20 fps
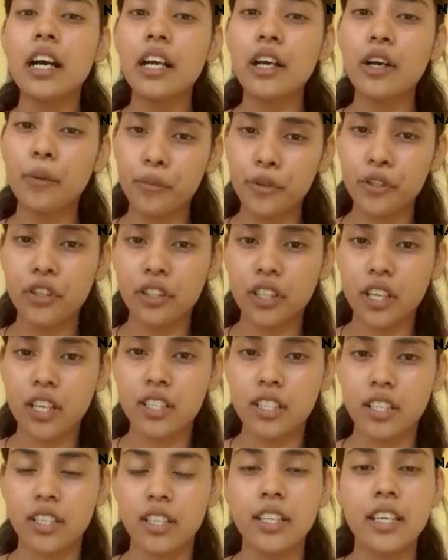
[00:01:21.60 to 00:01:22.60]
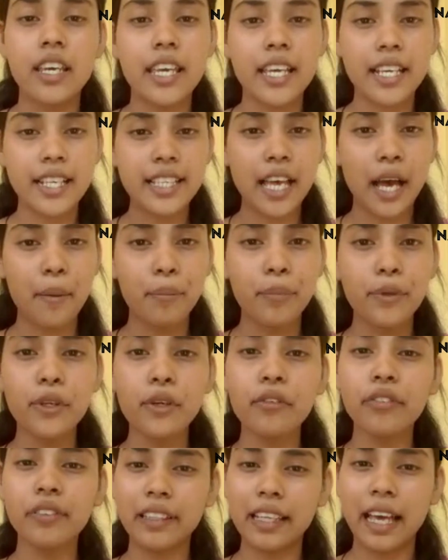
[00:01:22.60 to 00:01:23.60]
communication. Example
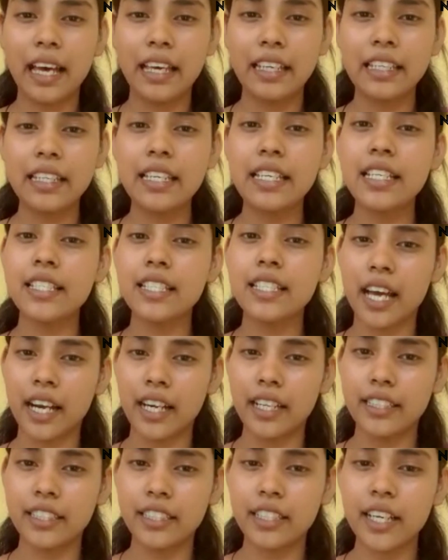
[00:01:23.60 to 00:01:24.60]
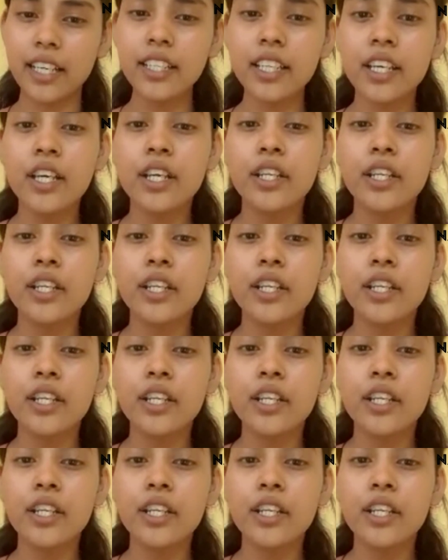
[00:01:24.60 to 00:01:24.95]
of LAN is Ethernet.